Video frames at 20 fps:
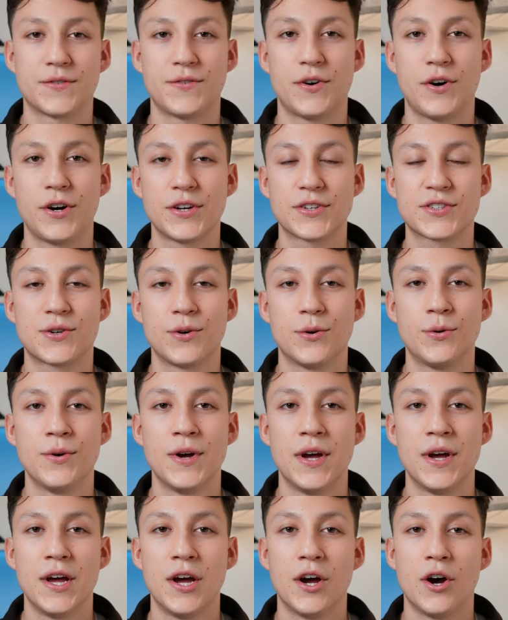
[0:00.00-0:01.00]
of high school
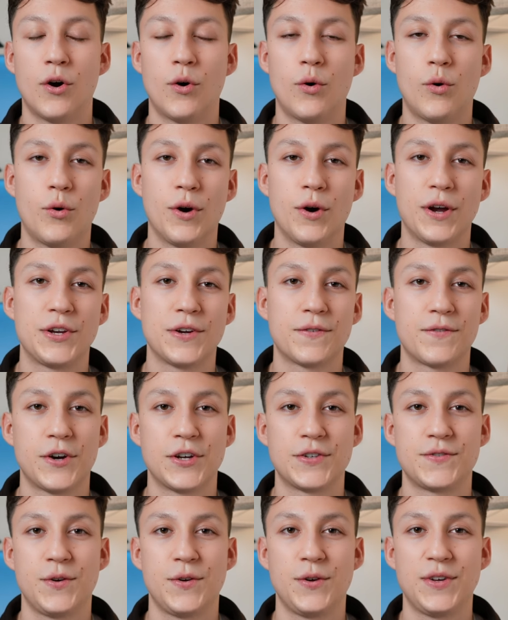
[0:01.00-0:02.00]
or in your
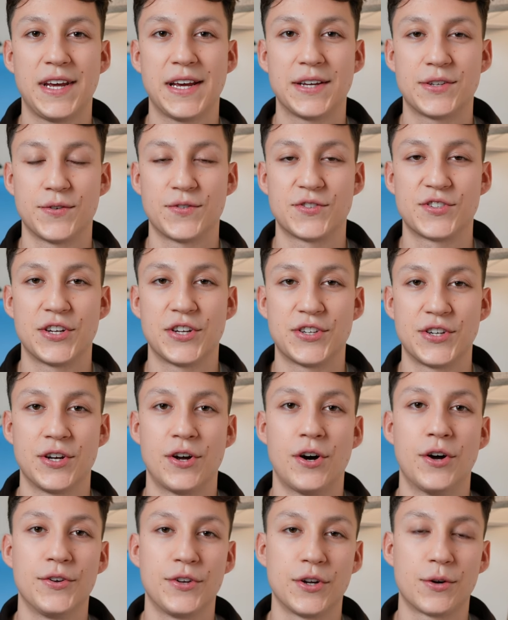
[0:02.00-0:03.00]
first few years of certain
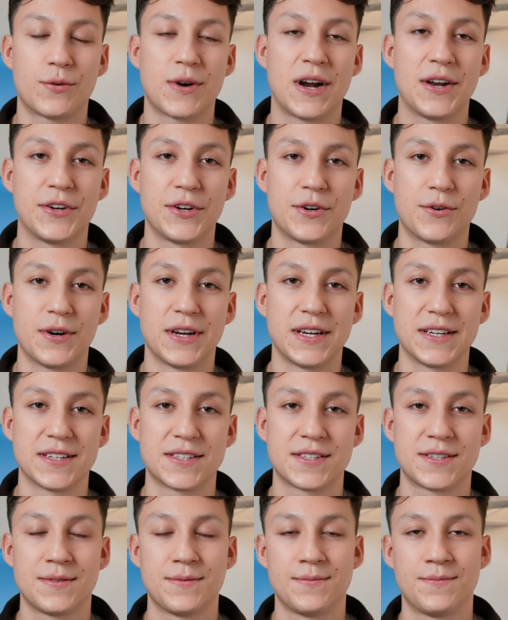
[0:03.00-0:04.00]
undergrad
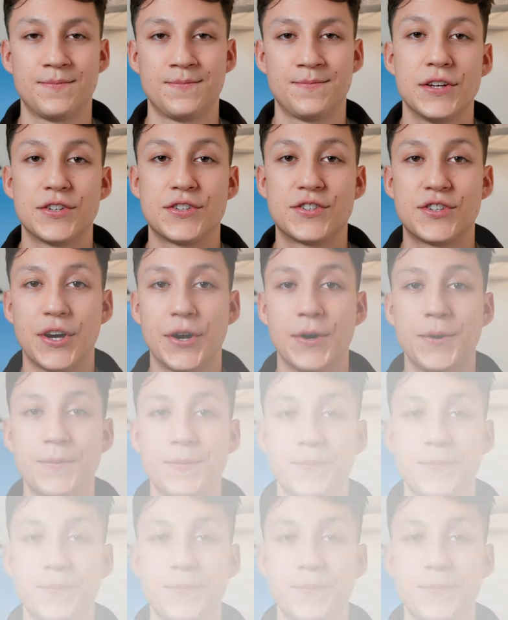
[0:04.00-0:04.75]
degrees. So,